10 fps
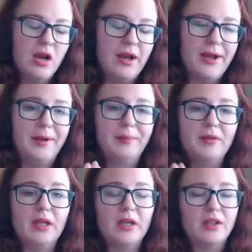
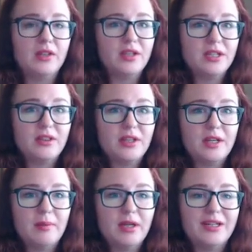Another thing to
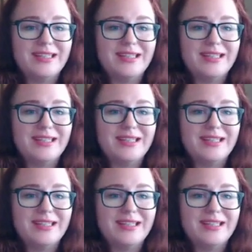think about